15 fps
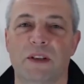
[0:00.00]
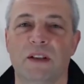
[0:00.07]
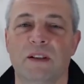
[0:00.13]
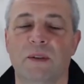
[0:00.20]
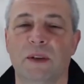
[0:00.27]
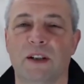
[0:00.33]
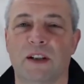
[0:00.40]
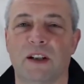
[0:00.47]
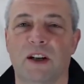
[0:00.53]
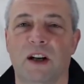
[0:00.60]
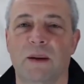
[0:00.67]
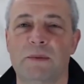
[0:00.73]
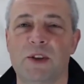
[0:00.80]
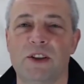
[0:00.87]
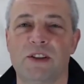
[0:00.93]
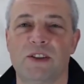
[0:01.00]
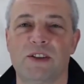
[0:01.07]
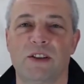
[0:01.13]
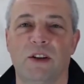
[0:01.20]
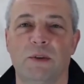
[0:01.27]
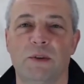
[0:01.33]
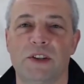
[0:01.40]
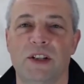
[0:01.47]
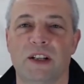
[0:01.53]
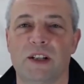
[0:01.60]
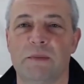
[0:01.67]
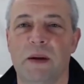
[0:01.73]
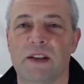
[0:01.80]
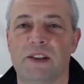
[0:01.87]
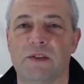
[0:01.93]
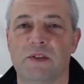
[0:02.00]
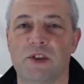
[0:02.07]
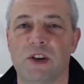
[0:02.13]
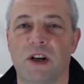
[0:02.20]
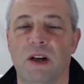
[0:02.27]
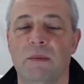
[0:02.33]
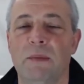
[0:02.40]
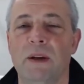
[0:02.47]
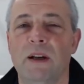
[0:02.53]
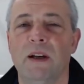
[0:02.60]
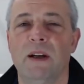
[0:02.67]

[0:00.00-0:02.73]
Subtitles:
we look at options. It's always an expensive job.